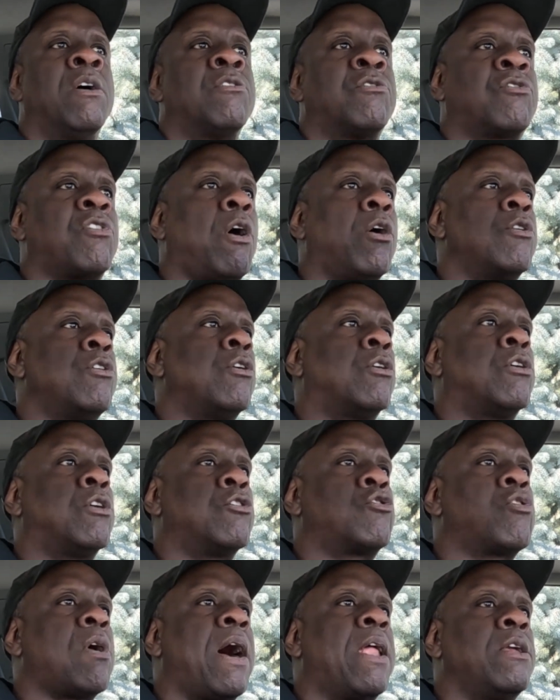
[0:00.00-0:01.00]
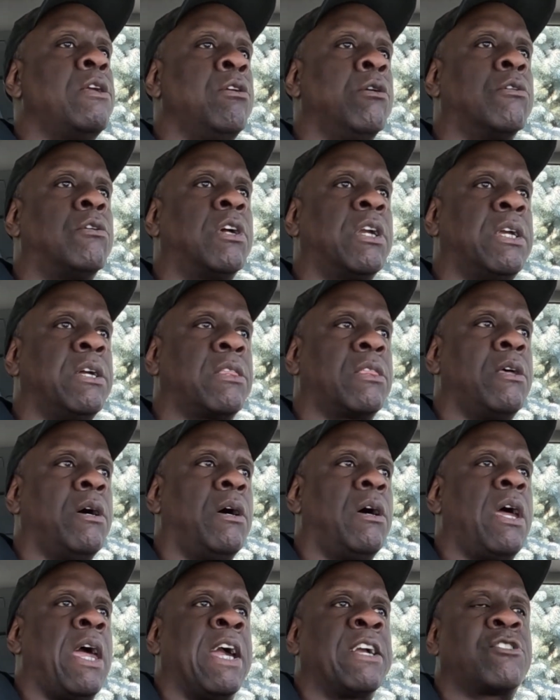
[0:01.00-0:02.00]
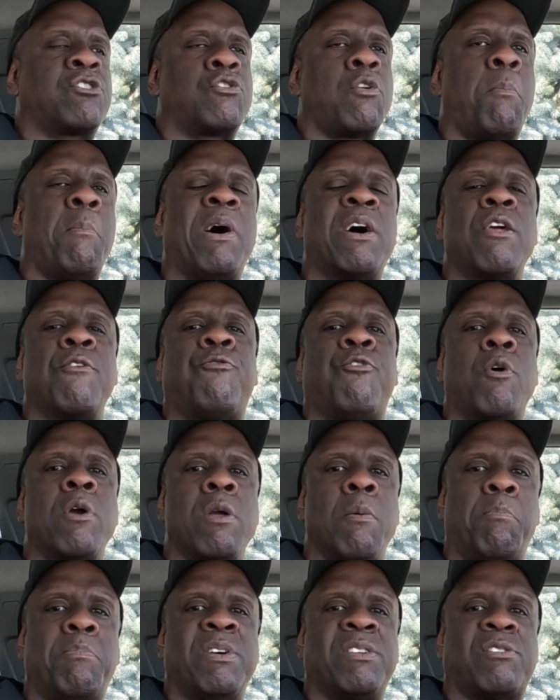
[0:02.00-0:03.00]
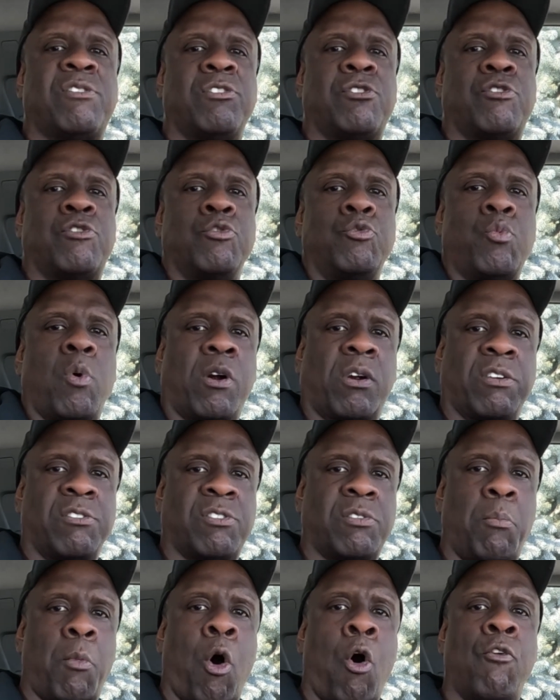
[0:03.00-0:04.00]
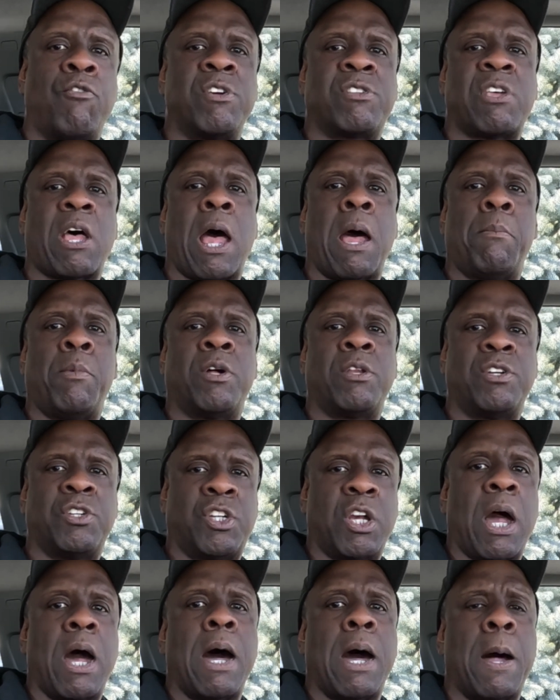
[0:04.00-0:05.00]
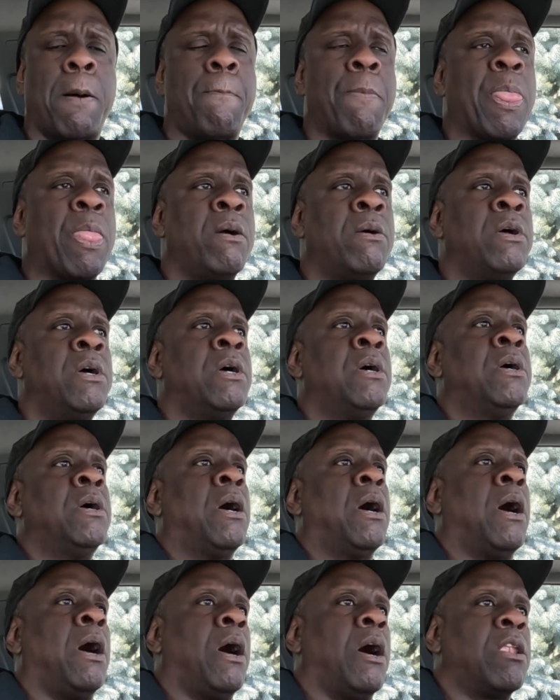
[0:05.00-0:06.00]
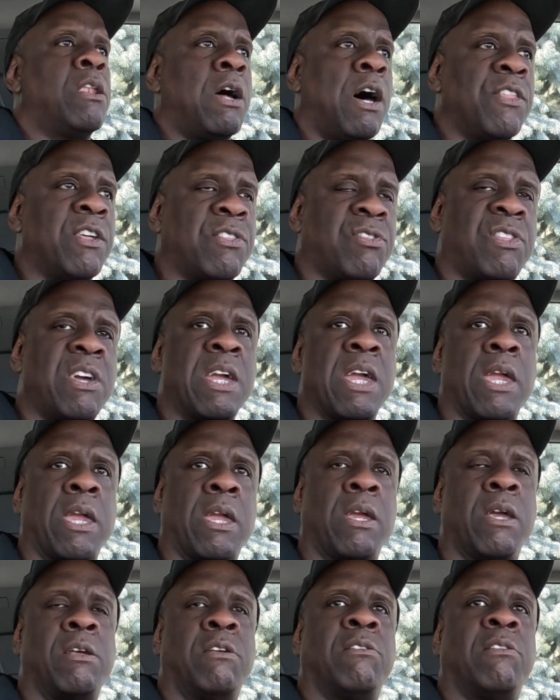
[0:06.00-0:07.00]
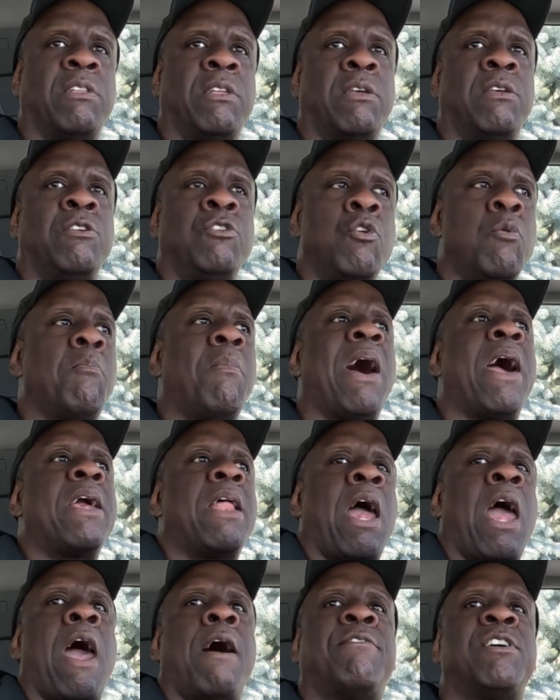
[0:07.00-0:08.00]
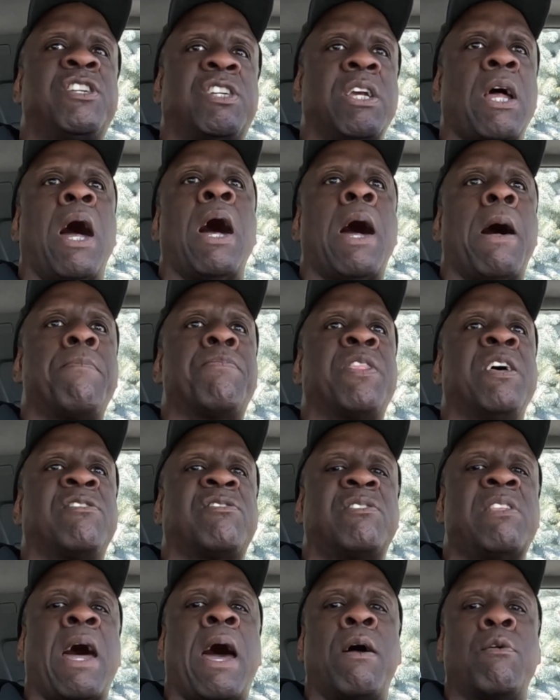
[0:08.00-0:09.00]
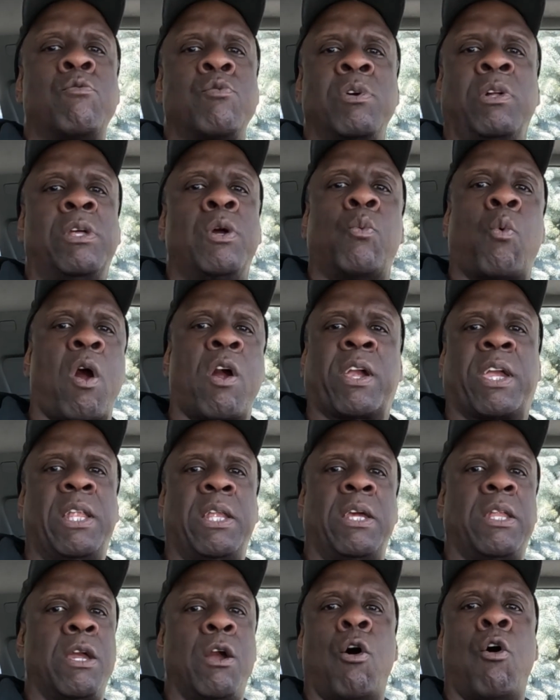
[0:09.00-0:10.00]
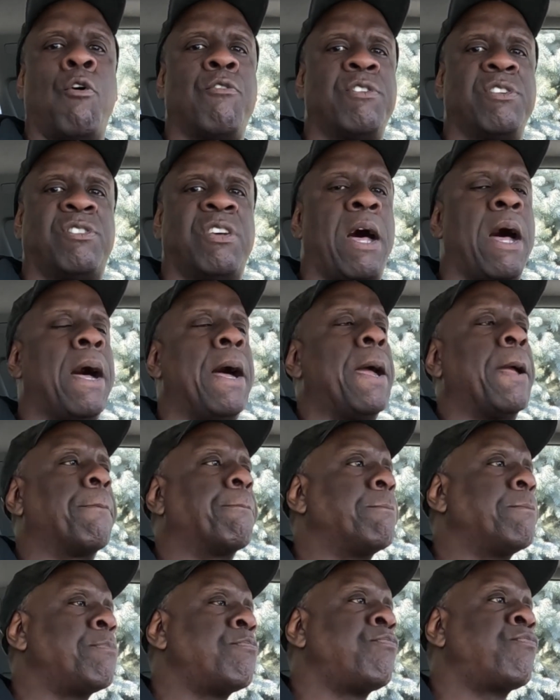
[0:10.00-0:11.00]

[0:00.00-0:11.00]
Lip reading: So you're going to get the extra money for your business through working some overtime on a job. Another thing, you might have a job that's not really working any overtime.